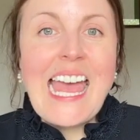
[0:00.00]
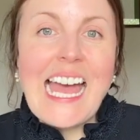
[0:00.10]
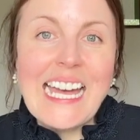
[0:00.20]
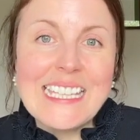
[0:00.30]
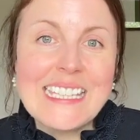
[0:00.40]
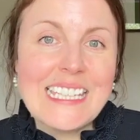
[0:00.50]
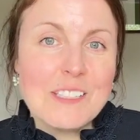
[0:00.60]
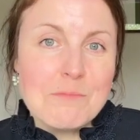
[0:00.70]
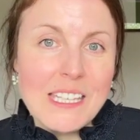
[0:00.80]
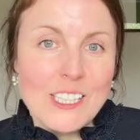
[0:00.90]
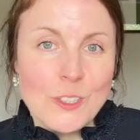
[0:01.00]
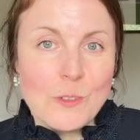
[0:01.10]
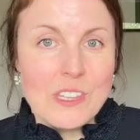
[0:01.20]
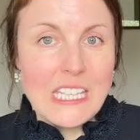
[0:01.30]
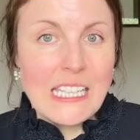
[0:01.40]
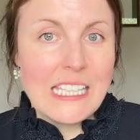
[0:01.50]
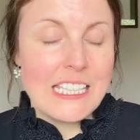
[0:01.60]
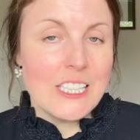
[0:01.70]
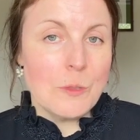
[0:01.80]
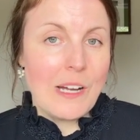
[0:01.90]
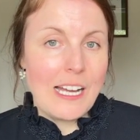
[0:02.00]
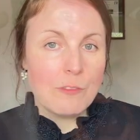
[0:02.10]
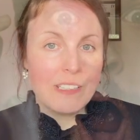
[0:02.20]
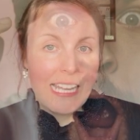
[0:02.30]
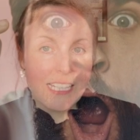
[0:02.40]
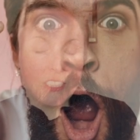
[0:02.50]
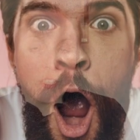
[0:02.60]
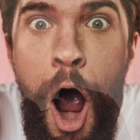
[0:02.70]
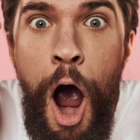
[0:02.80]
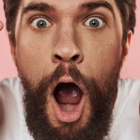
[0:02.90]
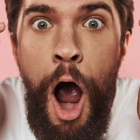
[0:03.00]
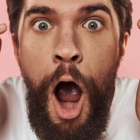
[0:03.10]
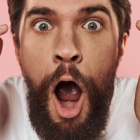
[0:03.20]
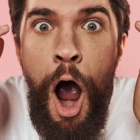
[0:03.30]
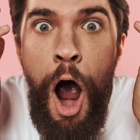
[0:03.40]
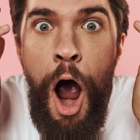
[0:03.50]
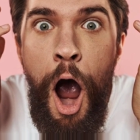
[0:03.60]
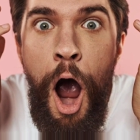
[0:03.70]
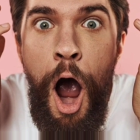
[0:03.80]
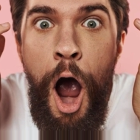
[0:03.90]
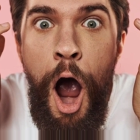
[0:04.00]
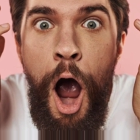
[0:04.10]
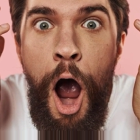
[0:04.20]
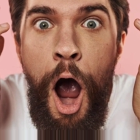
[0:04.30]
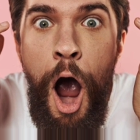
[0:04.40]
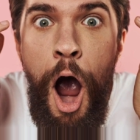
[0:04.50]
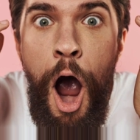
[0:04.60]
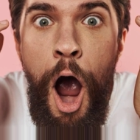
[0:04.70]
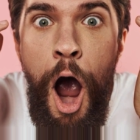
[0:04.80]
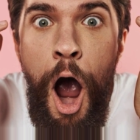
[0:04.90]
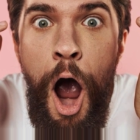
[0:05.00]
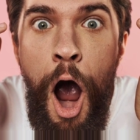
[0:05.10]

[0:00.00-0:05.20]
and they can make you think that you have lactose malabsorption when really you don't.